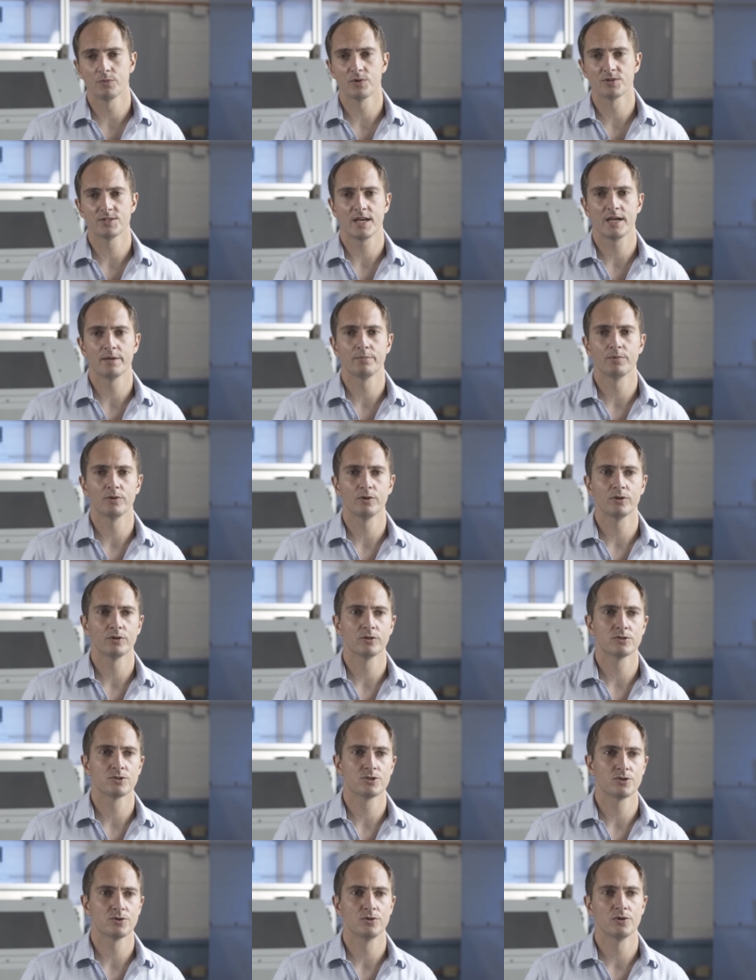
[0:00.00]
was able
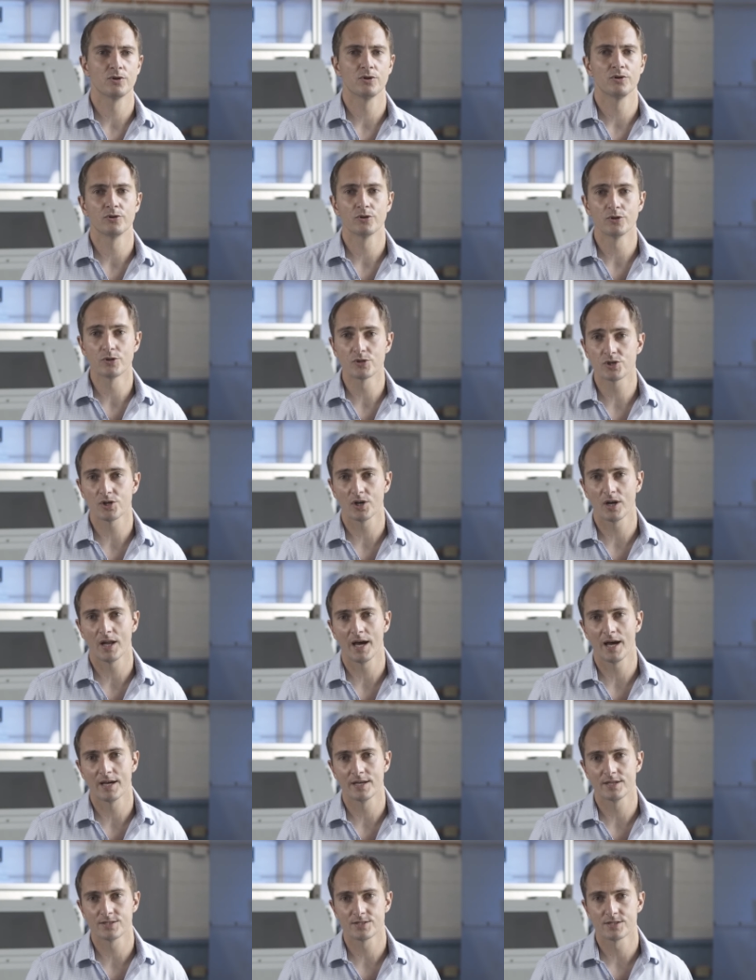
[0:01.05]
to
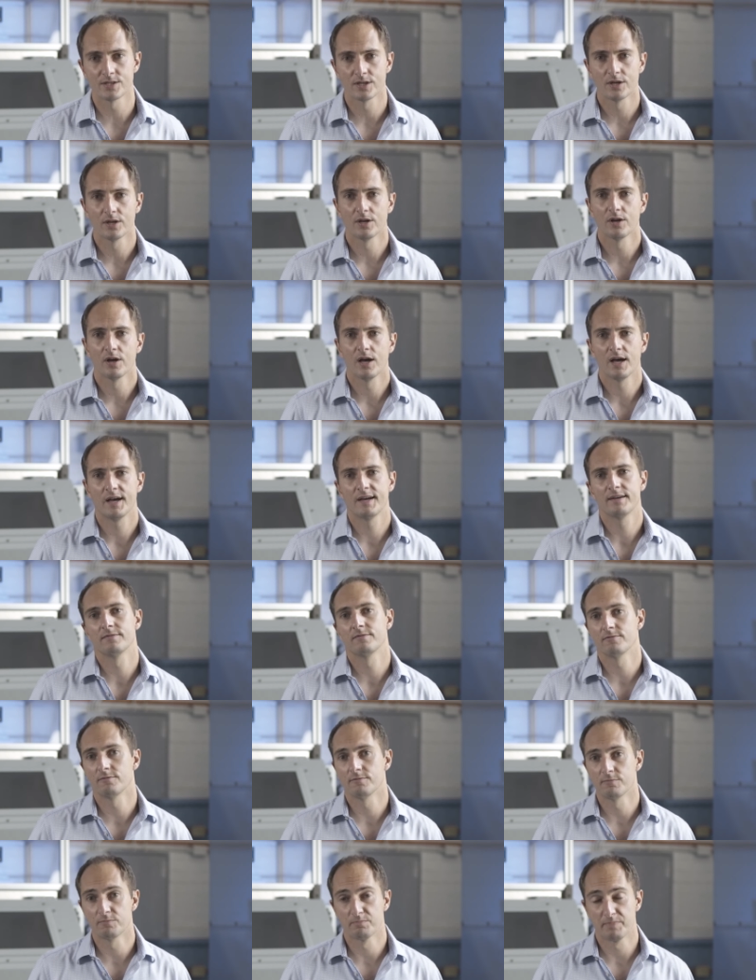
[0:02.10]
neutralize
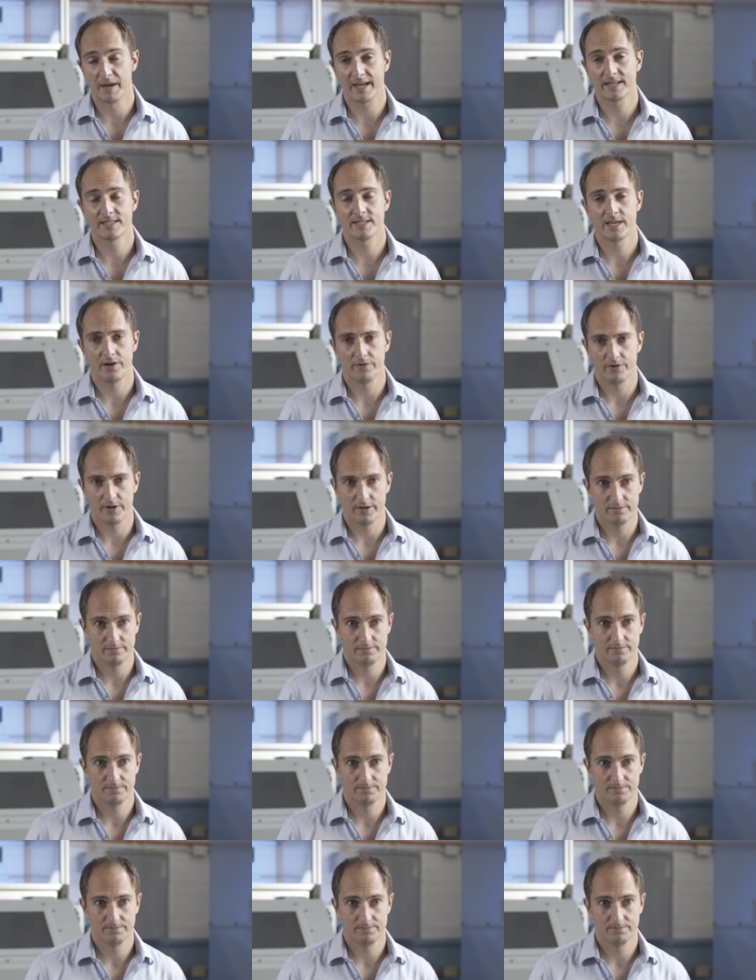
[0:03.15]
bacteria.